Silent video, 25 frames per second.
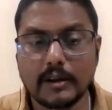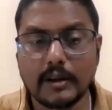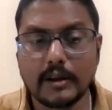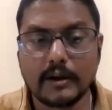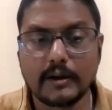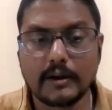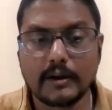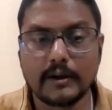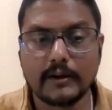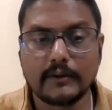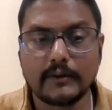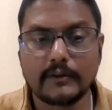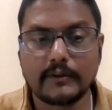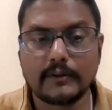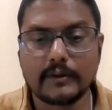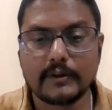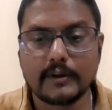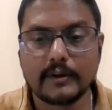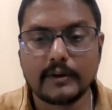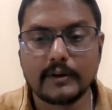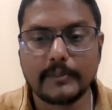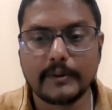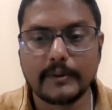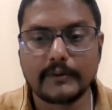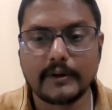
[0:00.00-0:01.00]
It is
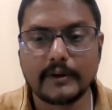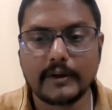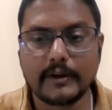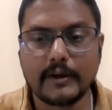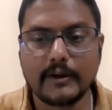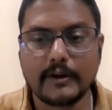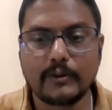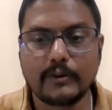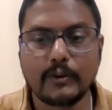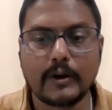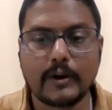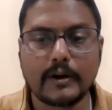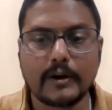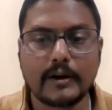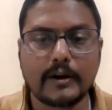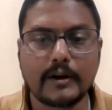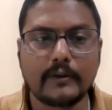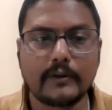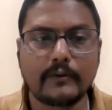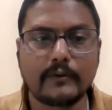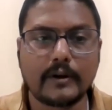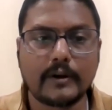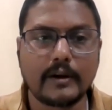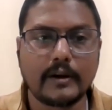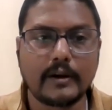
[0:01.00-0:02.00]
basically to
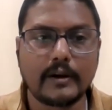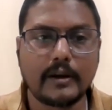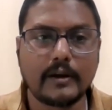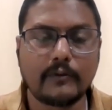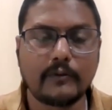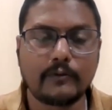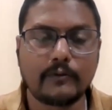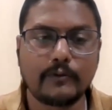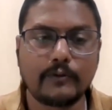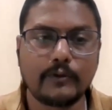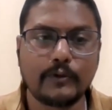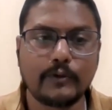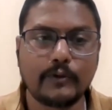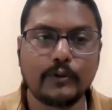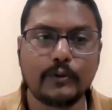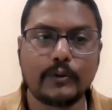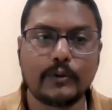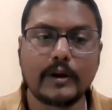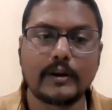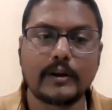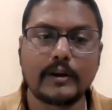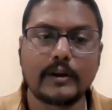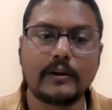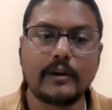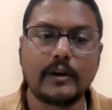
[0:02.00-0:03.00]
identify if
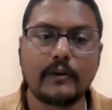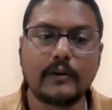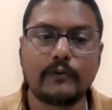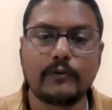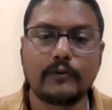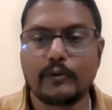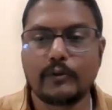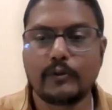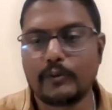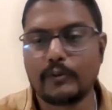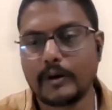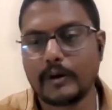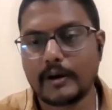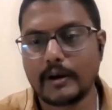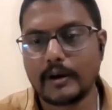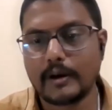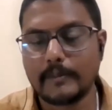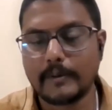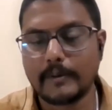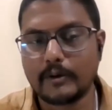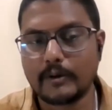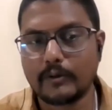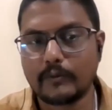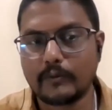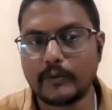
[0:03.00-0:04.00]
you are
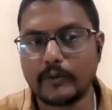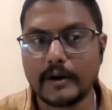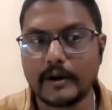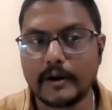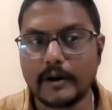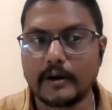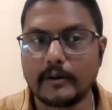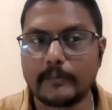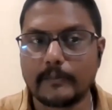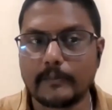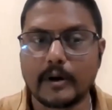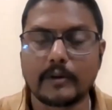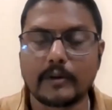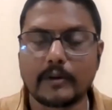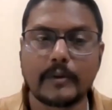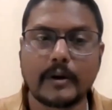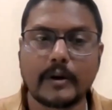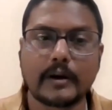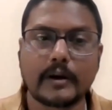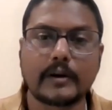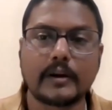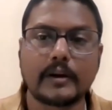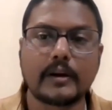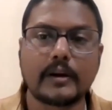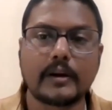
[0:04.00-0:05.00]
able to find a pug
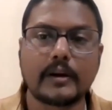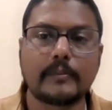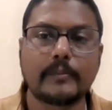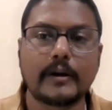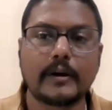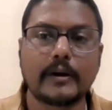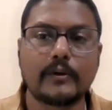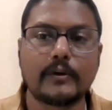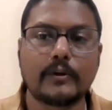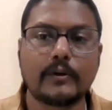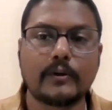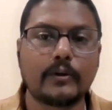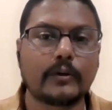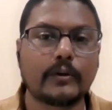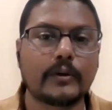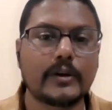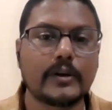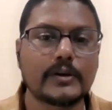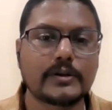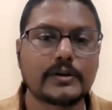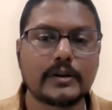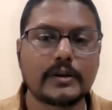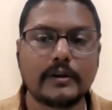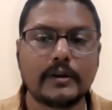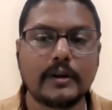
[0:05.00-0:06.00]
mark nearby your
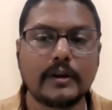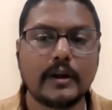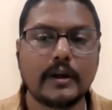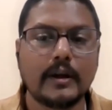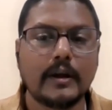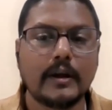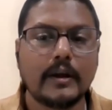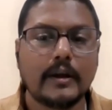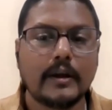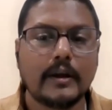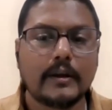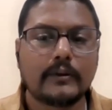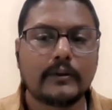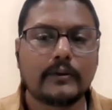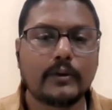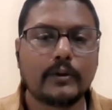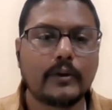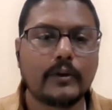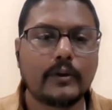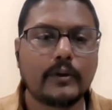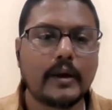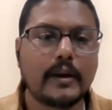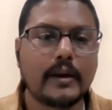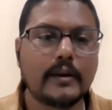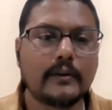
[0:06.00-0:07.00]
location, so you
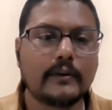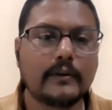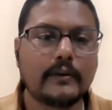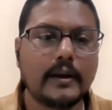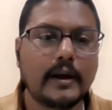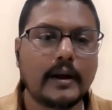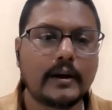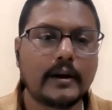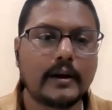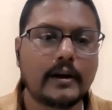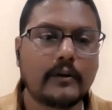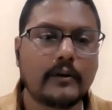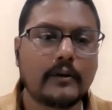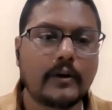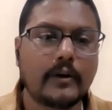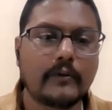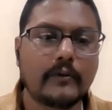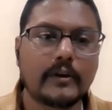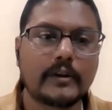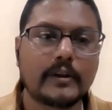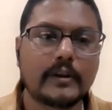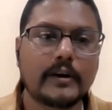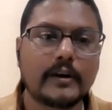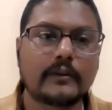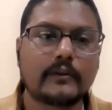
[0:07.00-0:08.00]
can easily identify
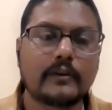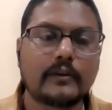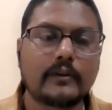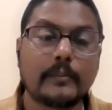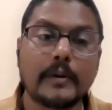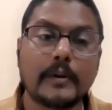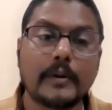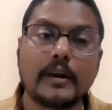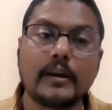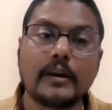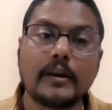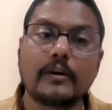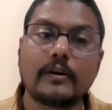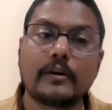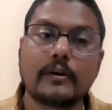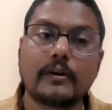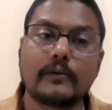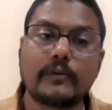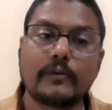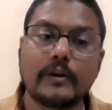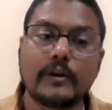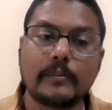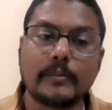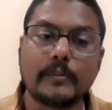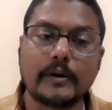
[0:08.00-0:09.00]
whether it's a male or a
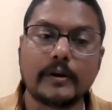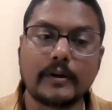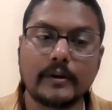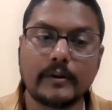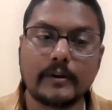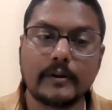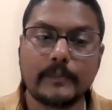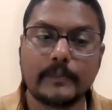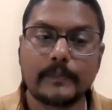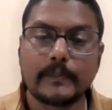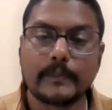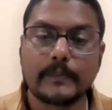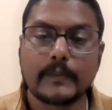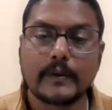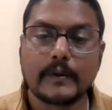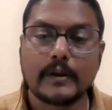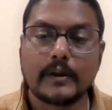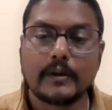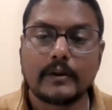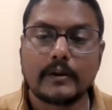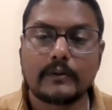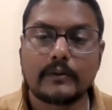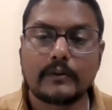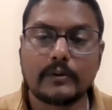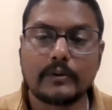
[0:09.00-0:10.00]
female.
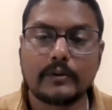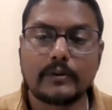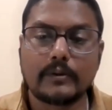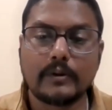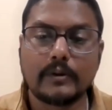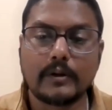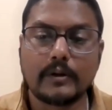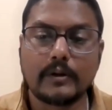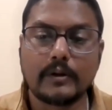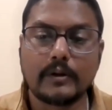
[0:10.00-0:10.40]
So